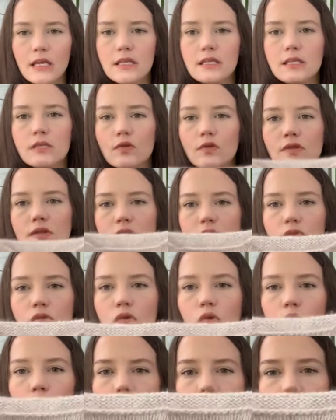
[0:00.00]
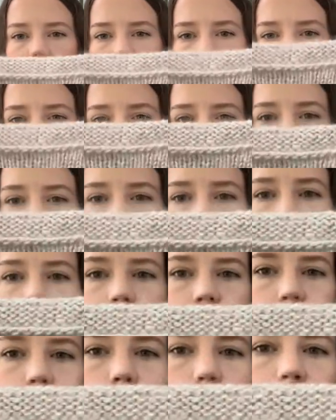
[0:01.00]
So it's this gorgeous light
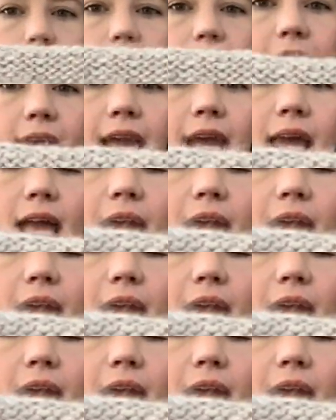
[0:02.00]
heather gray,